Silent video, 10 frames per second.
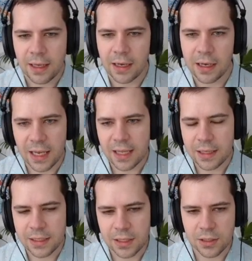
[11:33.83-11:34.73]
Again,
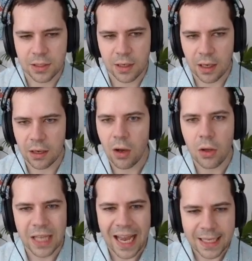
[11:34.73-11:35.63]
this is
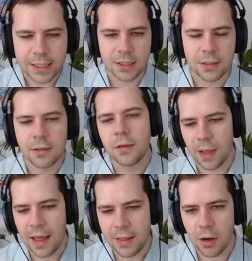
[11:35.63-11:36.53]
called ICE,
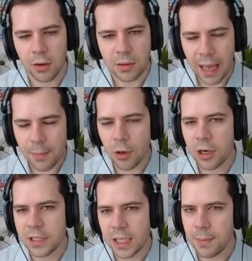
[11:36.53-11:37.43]
and there are
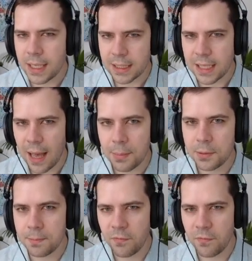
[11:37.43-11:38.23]
libraries that make this happen.